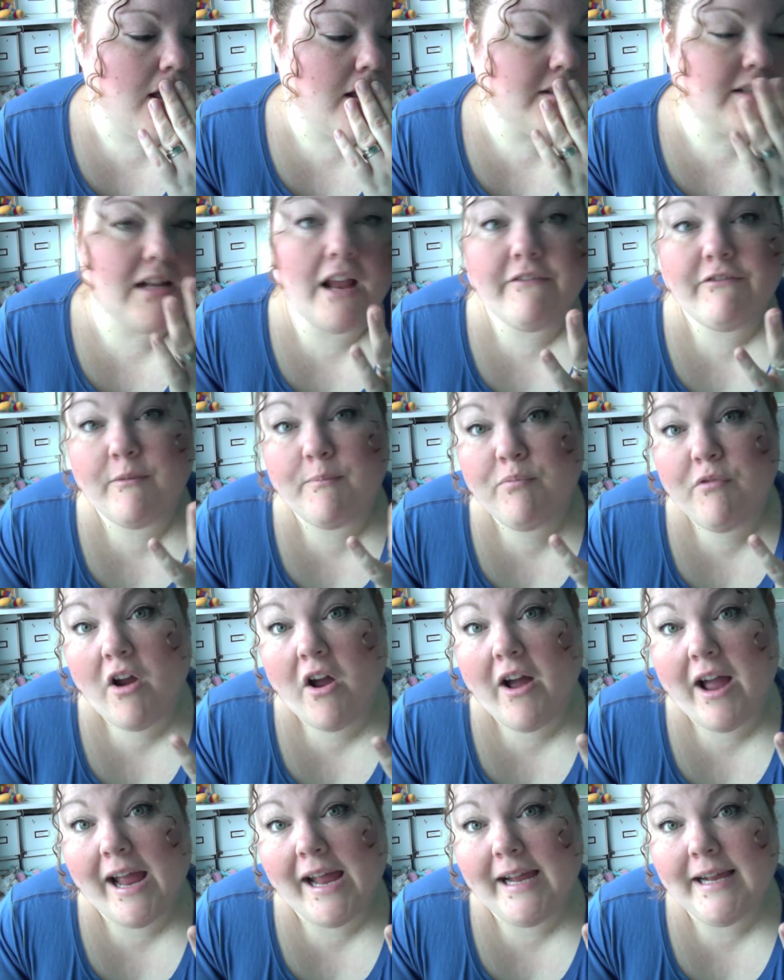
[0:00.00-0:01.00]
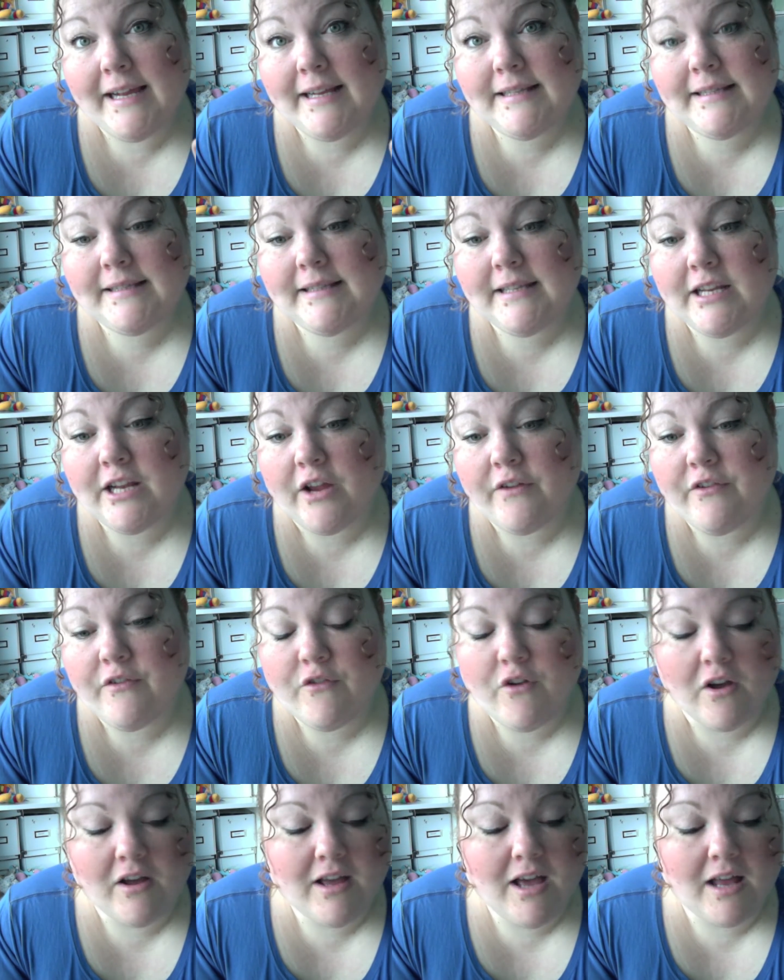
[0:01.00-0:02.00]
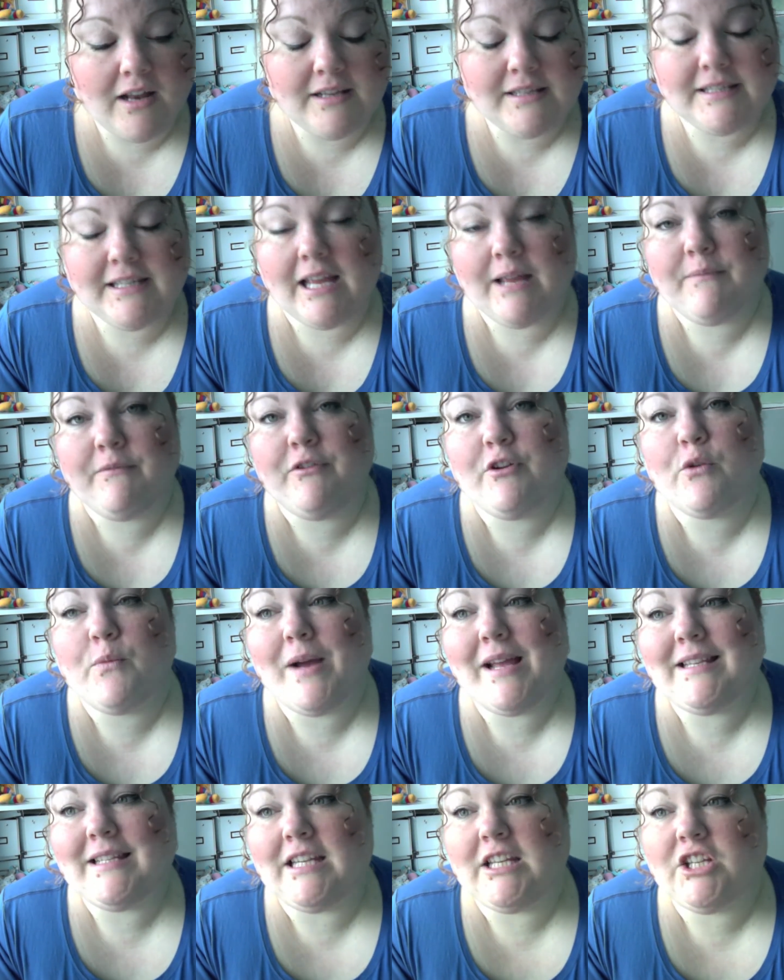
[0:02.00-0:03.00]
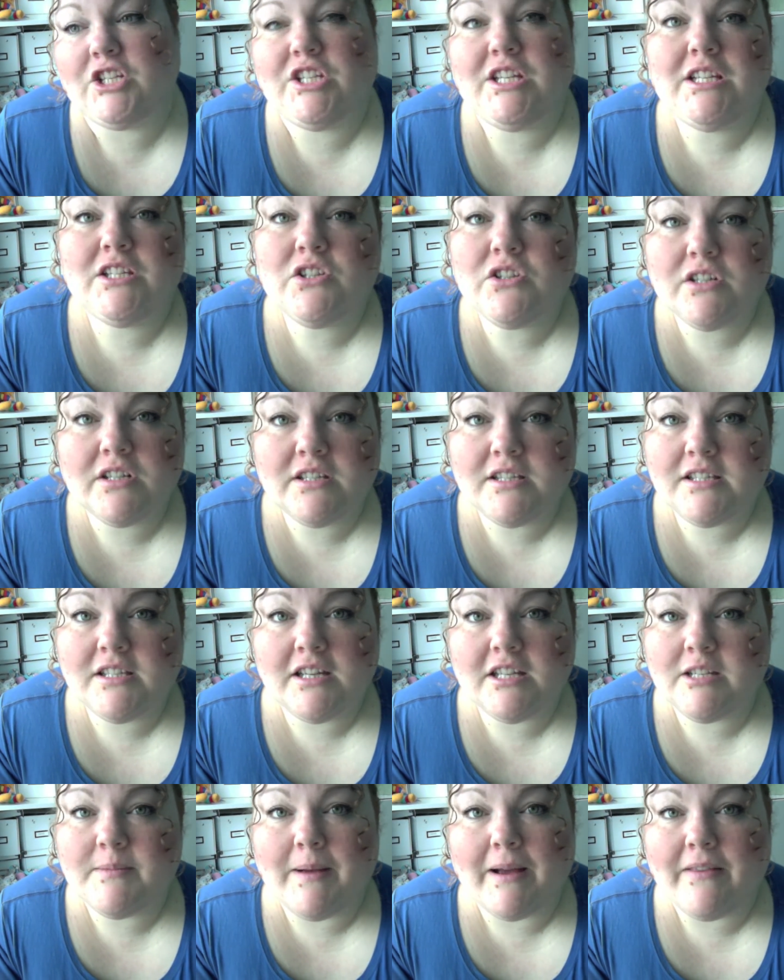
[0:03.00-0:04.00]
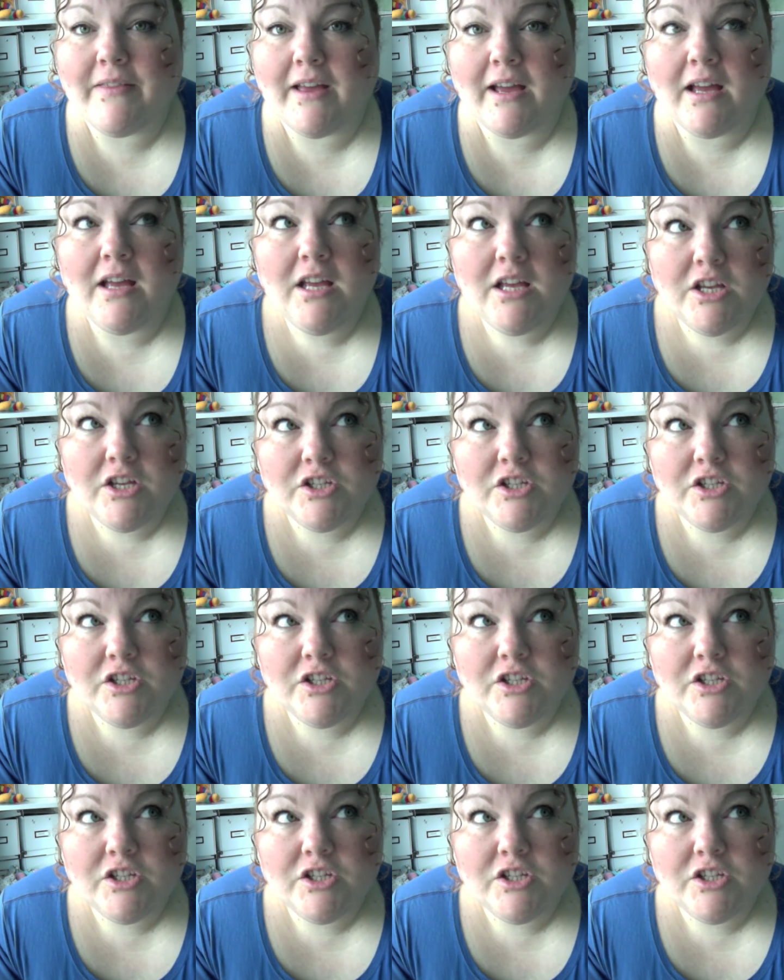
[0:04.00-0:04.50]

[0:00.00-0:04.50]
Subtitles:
like for brides, you know, if you've got a colour scheme for your wedding, she's not concerned about that.